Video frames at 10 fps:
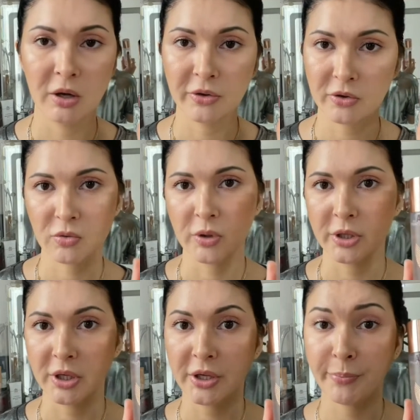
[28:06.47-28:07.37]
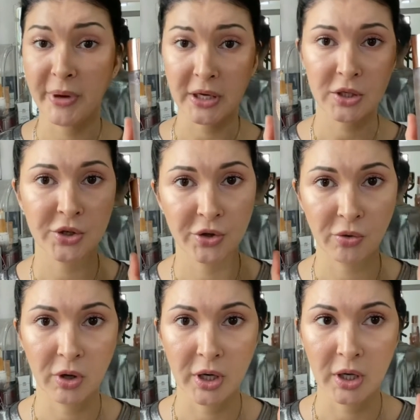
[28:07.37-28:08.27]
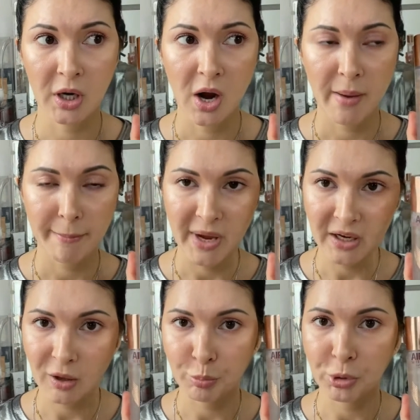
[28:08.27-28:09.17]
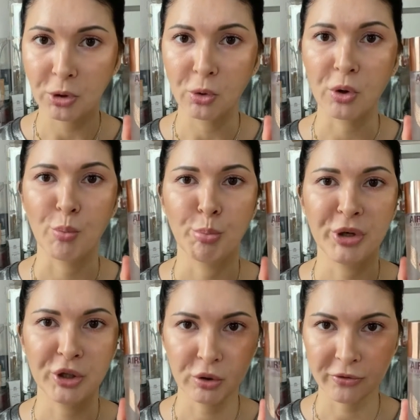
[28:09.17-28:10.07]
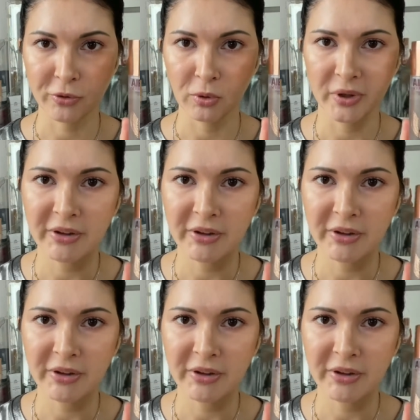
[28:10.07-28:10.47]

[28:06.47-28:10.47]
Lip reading: This one makes your makeup look beautiful,